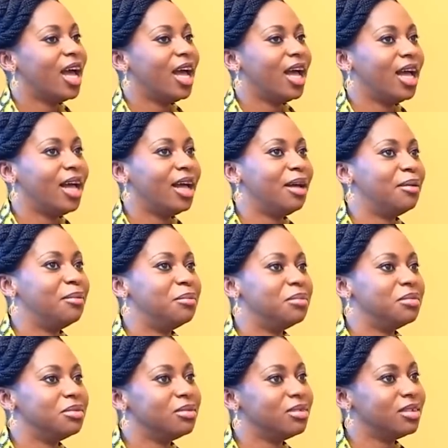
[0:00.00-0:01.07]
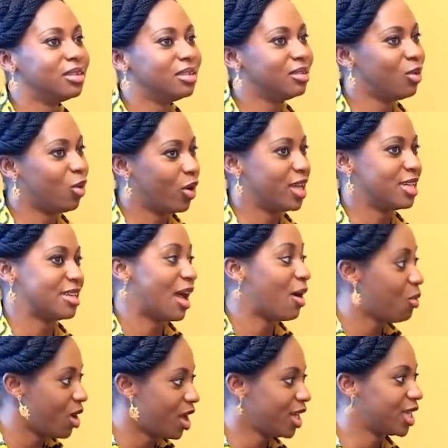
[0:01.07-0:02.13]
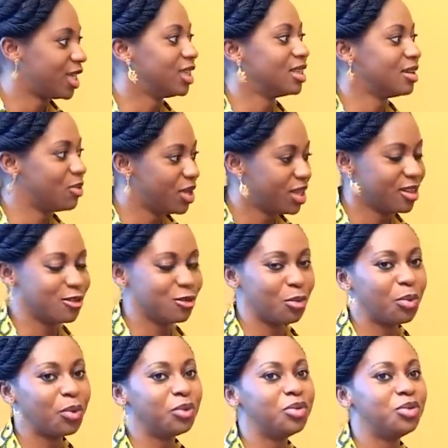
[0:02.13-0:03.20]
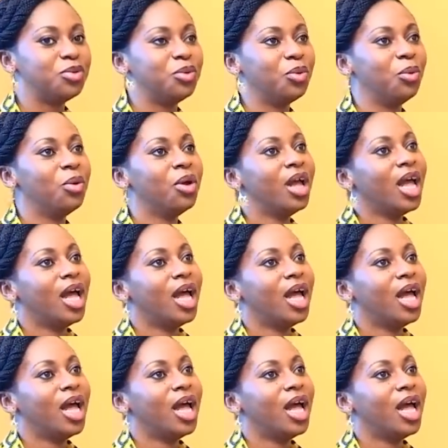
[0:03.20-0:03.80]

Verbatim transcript: um, lawyers are working the way they're supposed to,